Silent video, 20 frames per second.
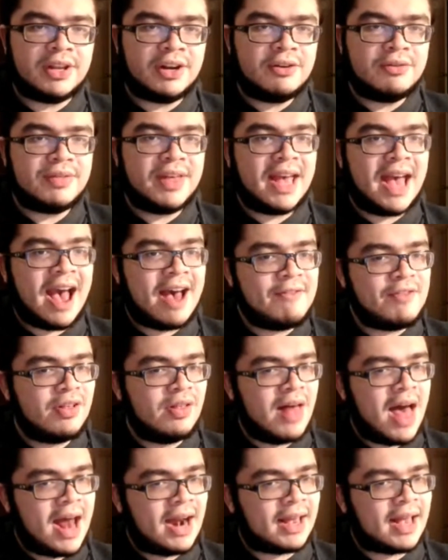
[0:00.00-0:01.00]
you know, they have a
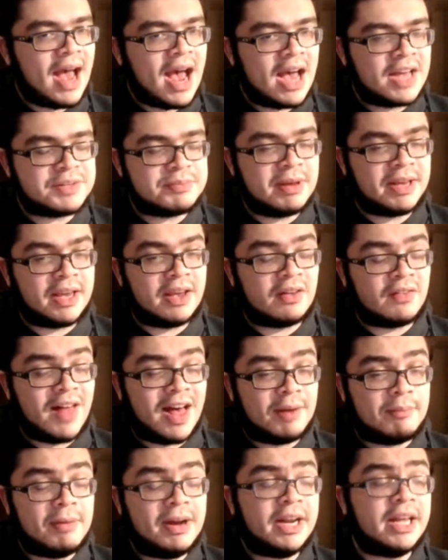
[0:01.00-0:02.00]
lot of guys making a
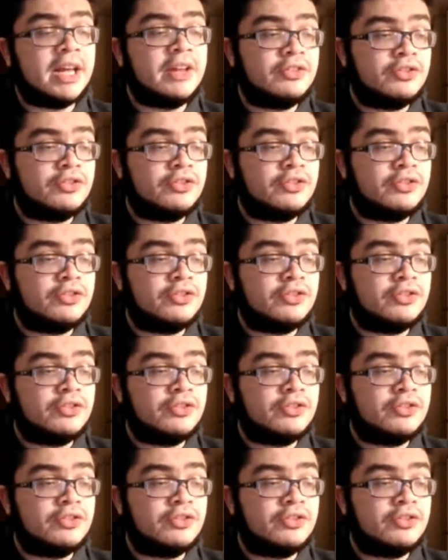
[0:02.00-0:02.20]
lot of money,